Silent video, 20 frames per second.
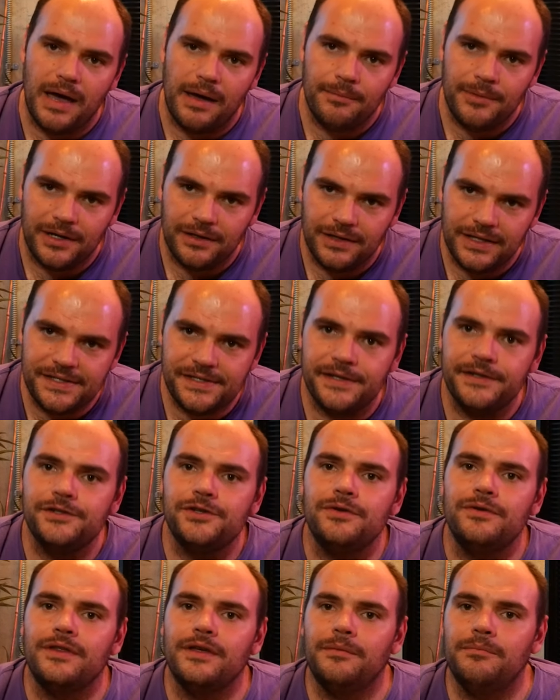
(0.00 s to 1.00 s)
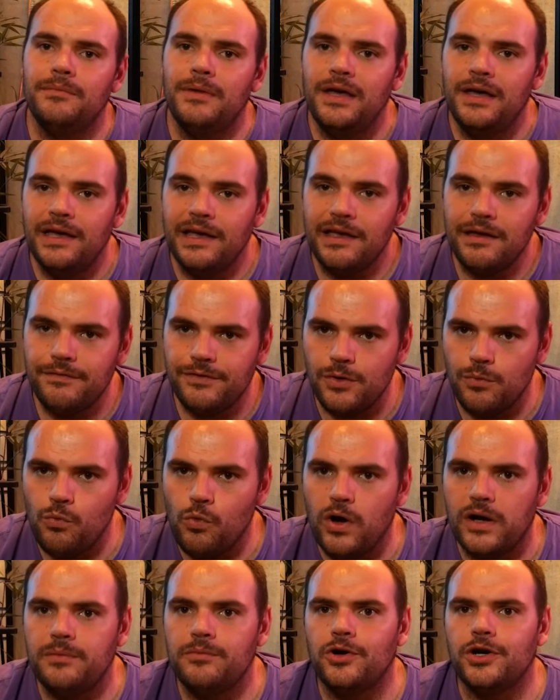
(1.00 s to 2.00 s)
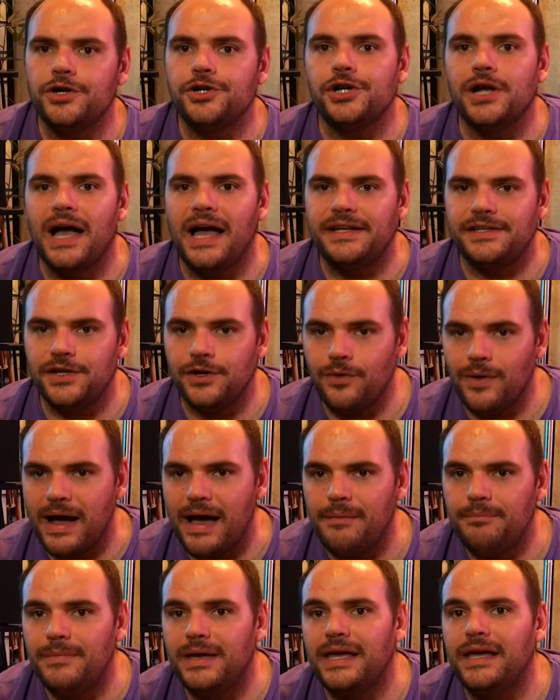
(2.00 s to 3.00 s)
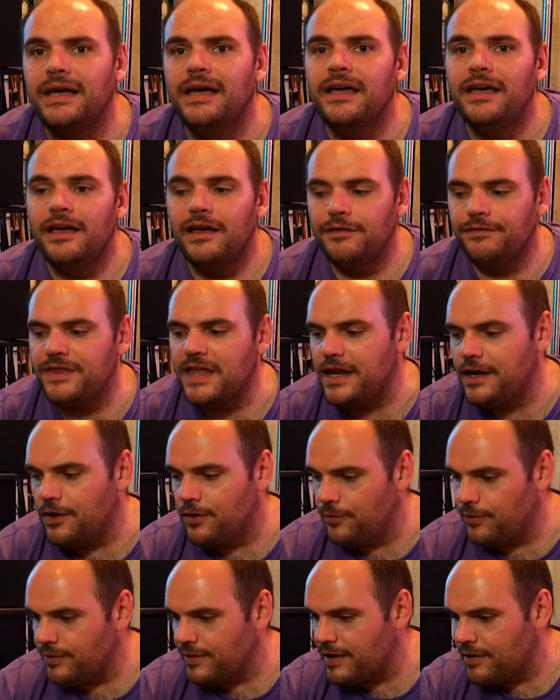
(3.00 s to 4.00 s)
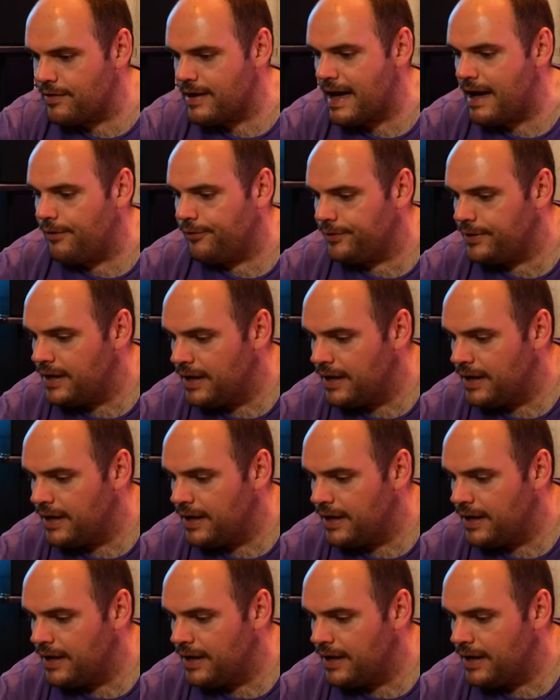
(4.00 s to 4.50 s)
I'm going to listen to them, give them one more shot to grab me. If they don't, they're out.